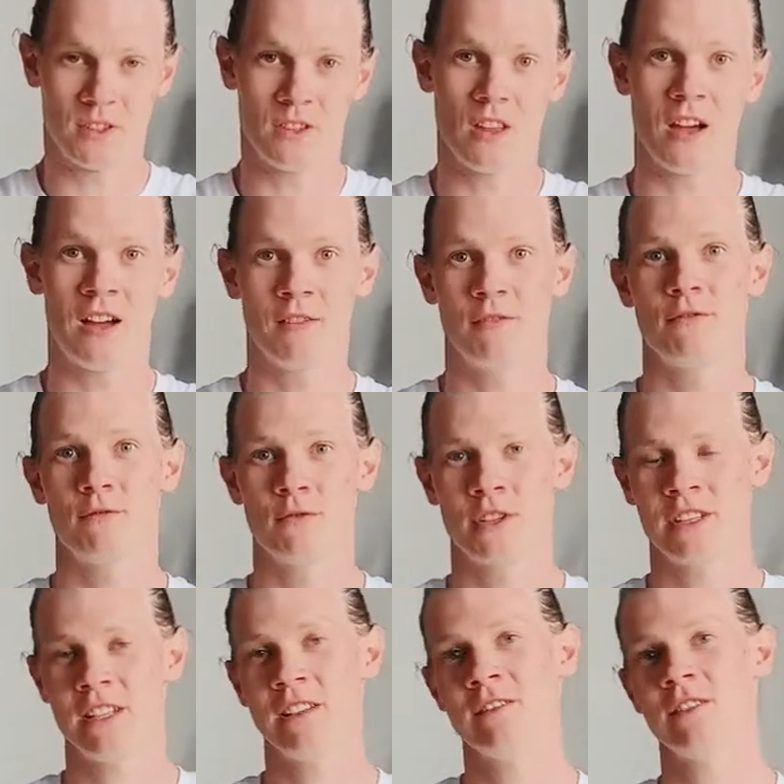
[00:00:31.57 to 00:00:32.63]
I've
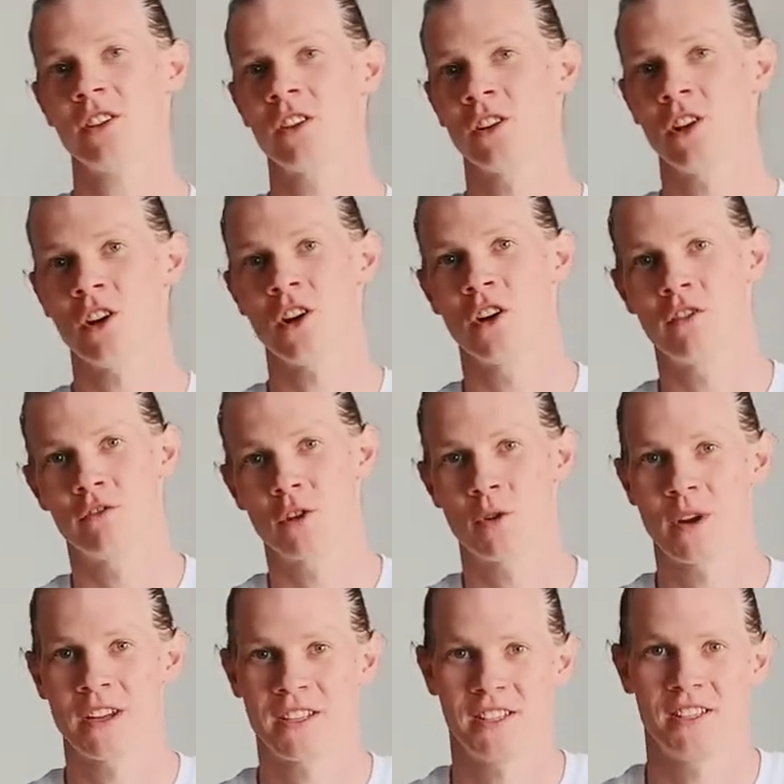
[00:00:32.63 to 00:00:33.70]
received a lot of
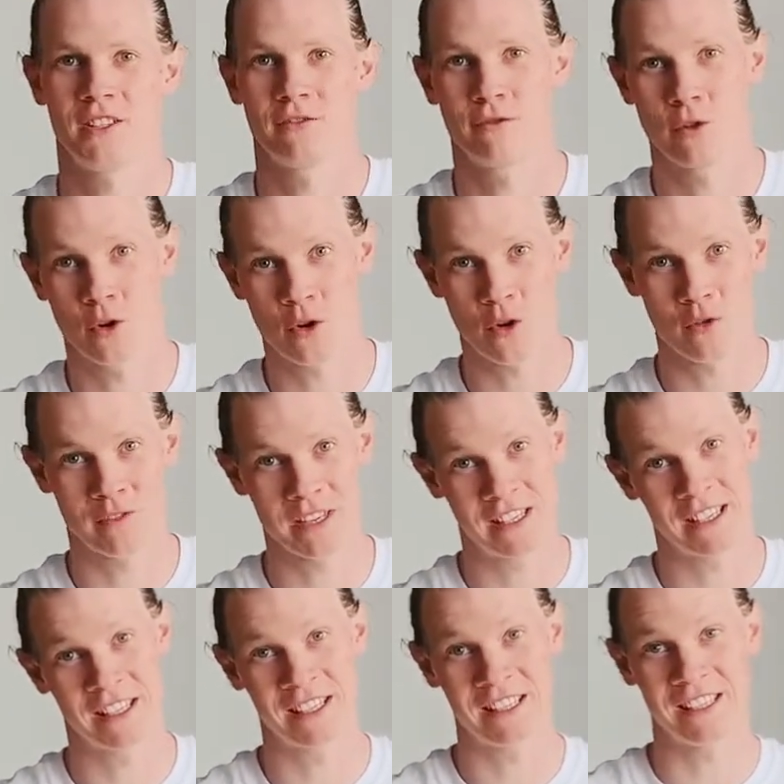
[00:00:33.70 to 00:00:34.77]
requests for
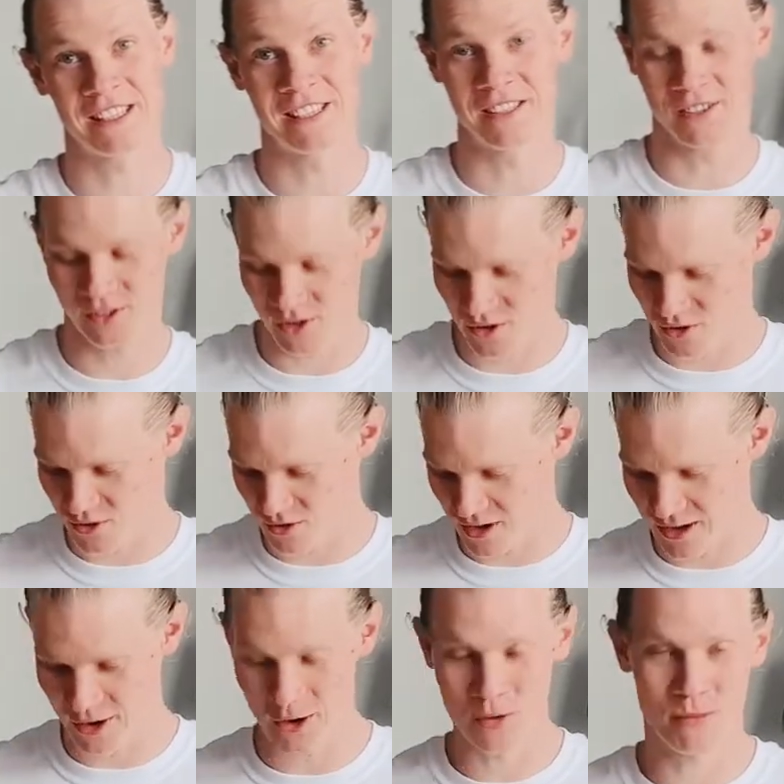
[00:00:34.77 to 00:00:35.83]
V60, so
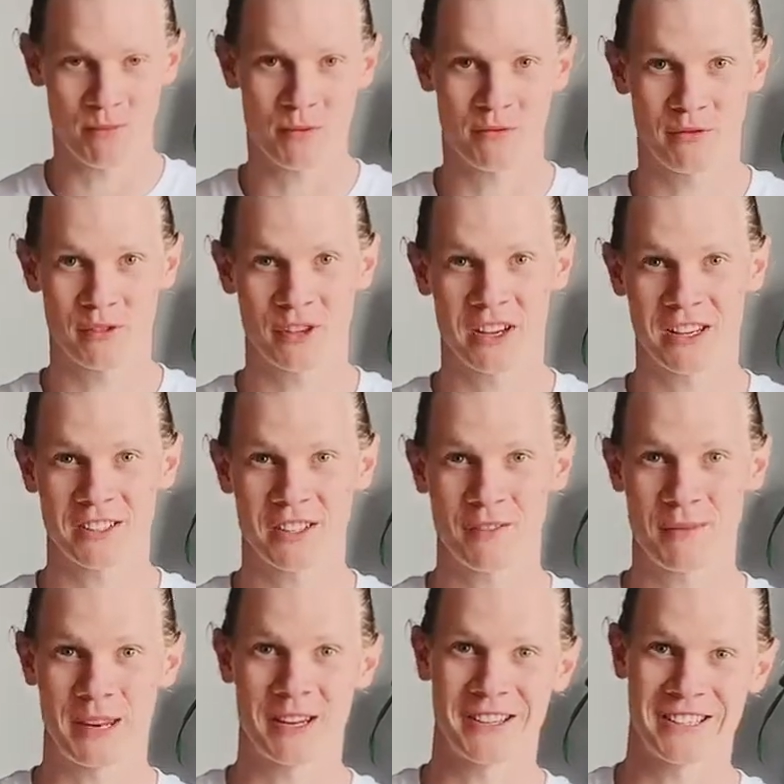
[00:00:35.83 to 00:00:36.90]
I hope for you guys that
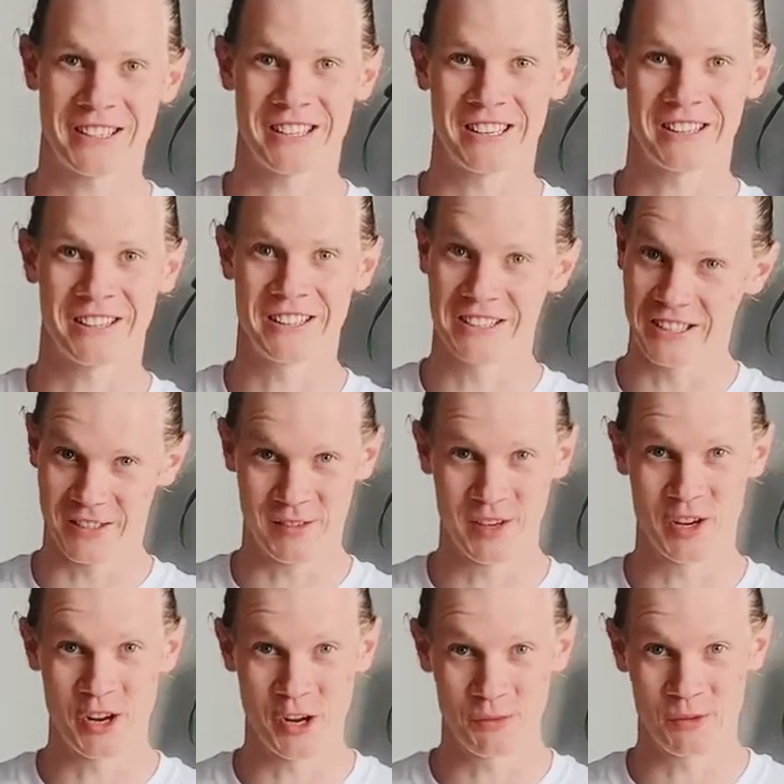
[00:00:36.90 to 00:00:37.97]
have been asking that this
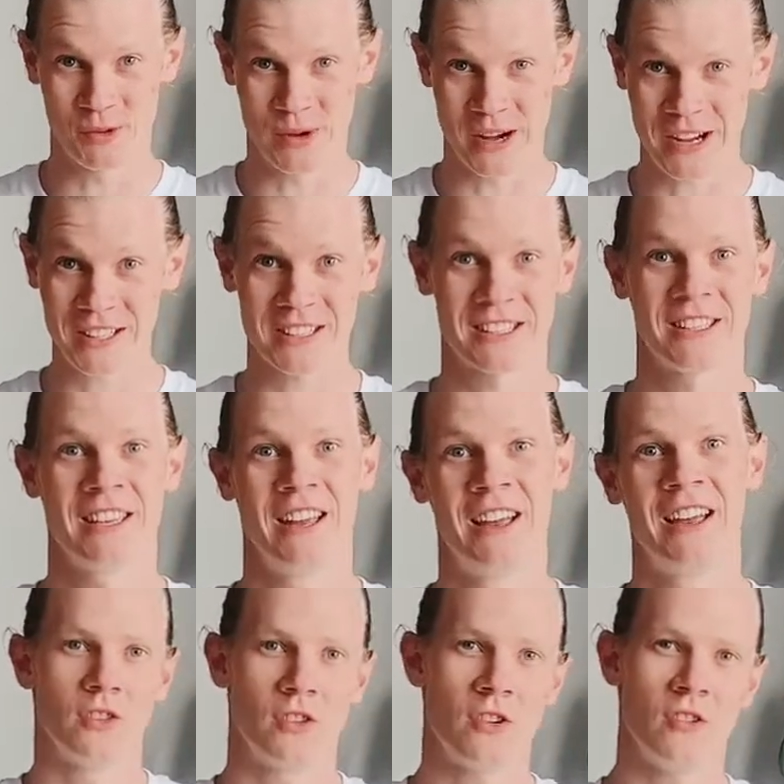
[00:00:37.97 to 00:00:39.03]
video helps you out.
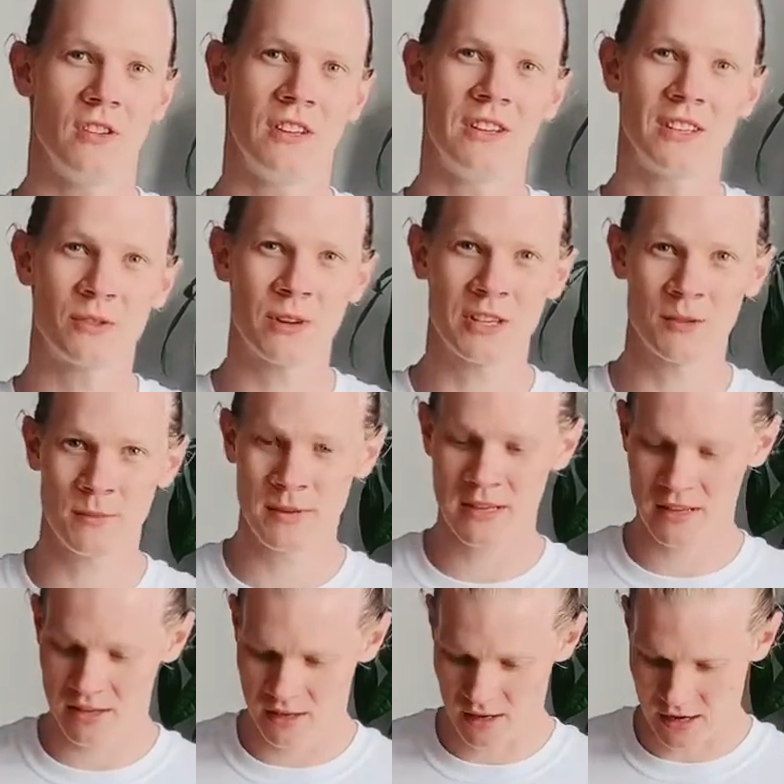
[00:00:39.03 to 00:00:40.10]
So in this
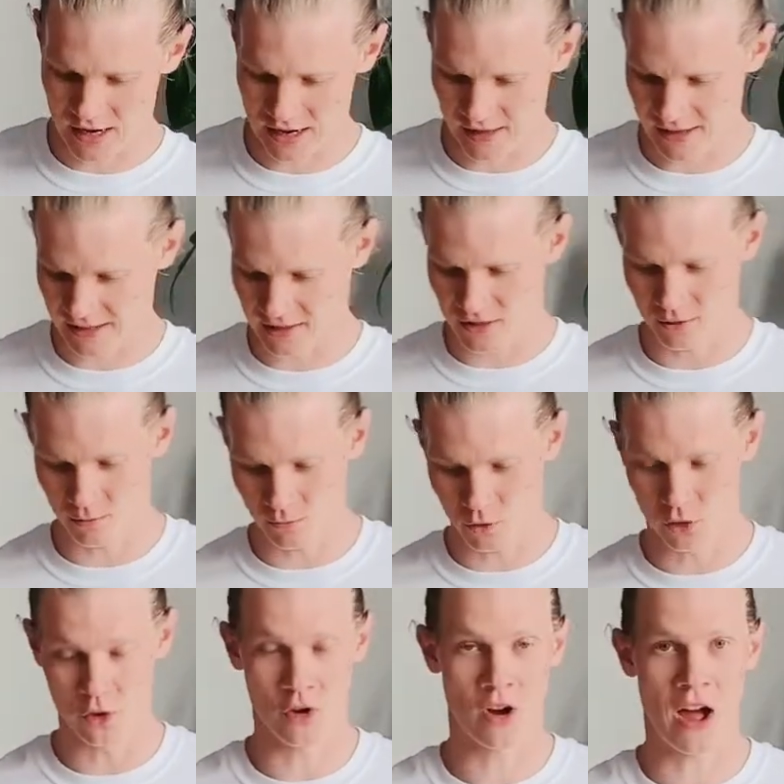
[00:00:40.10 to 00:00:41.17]
recipe I like to
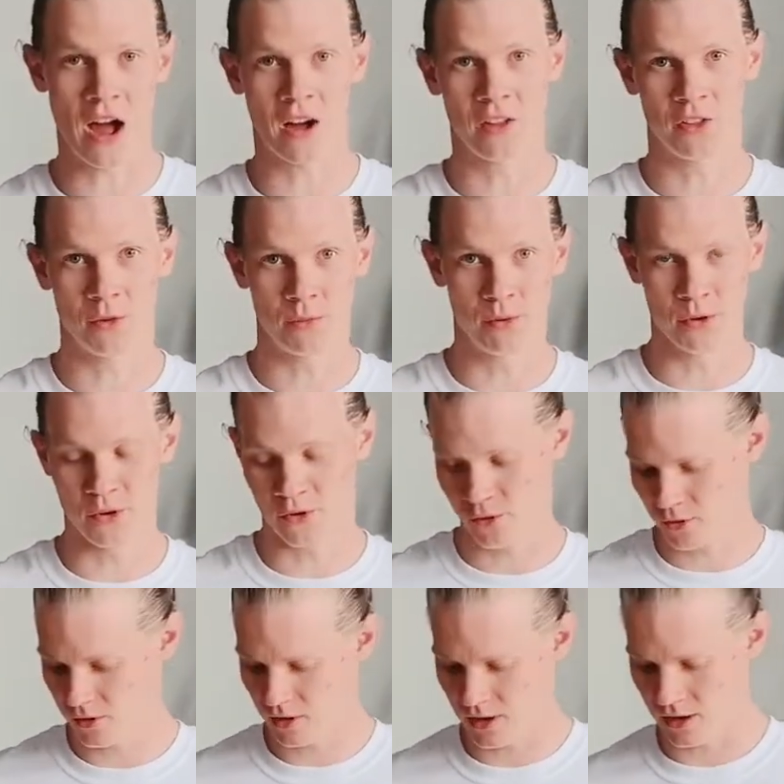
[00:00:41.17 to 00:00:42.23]
draw out the
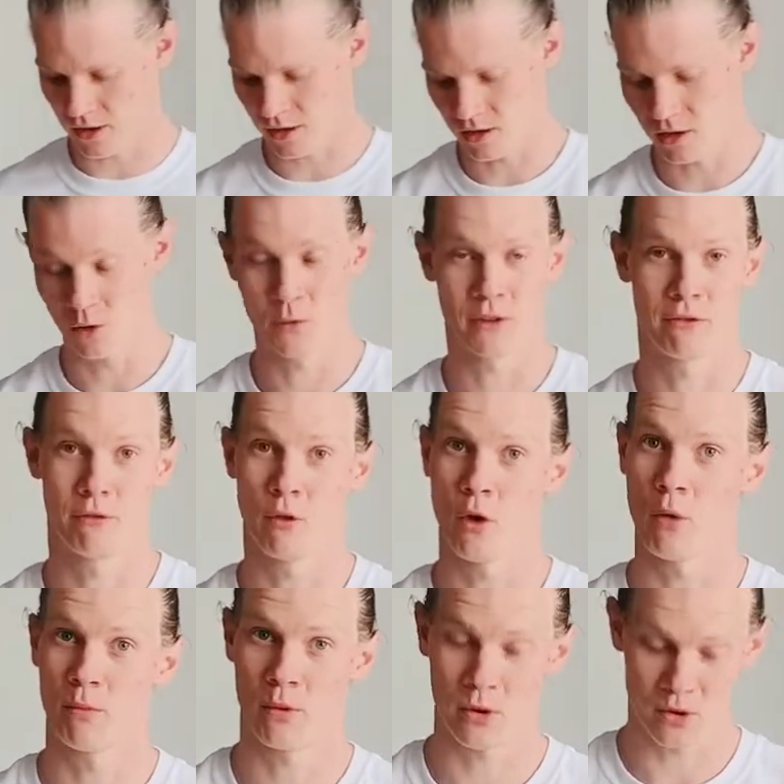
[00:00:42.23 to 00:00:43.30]
brew with
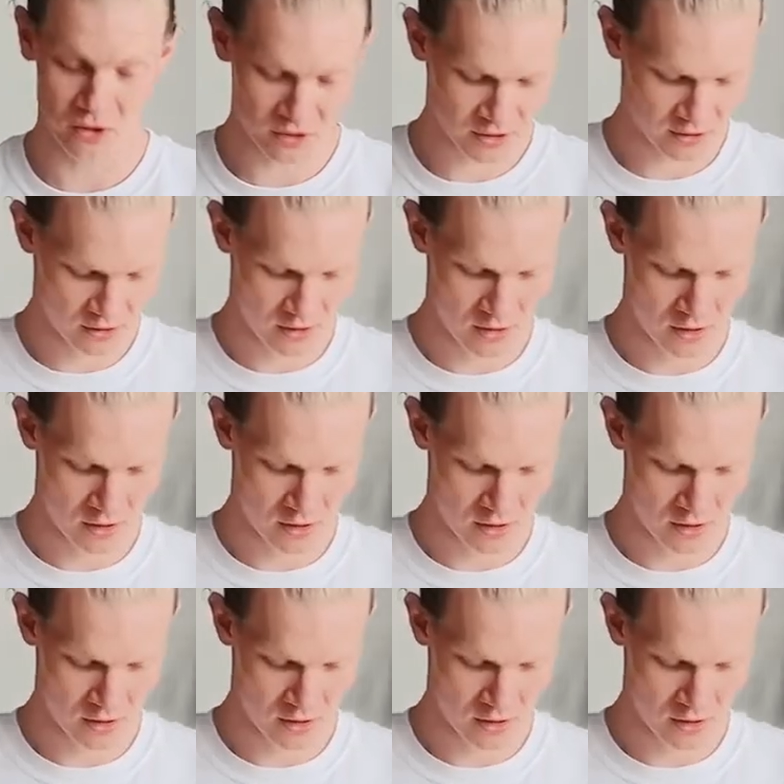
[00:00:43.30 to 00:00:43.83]
4 pours,